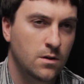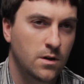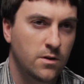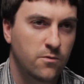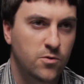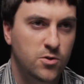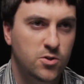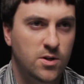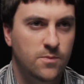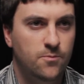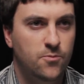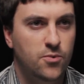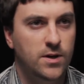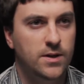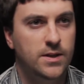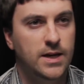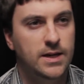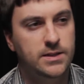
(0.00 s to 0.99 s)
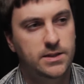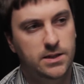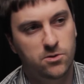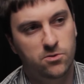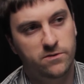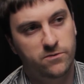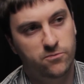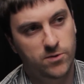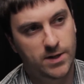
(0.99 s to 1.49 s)
If we try and bring the idea
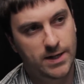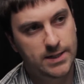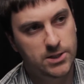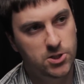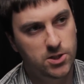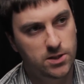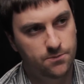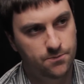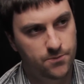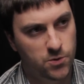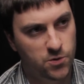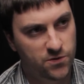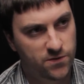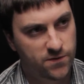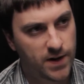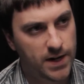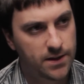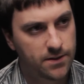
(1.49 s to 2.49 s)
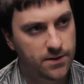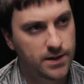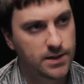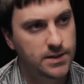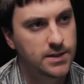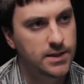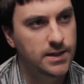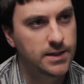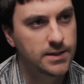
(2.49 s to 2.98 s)
of religion or faith
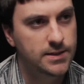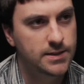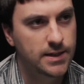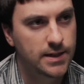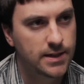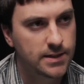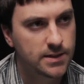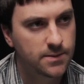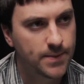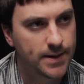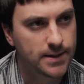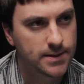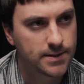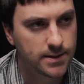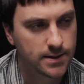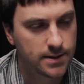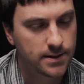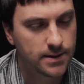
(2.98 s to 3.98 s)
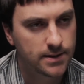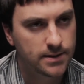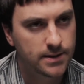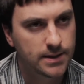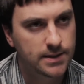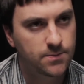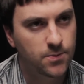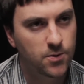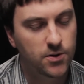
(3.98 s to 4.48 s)
into this debate at
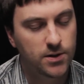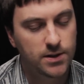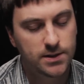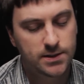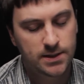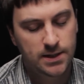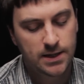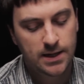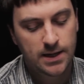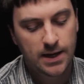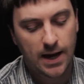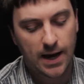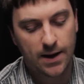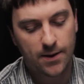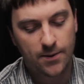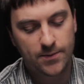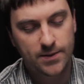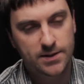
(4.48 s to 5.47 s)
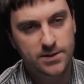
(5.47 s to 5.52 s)
this point, I mean,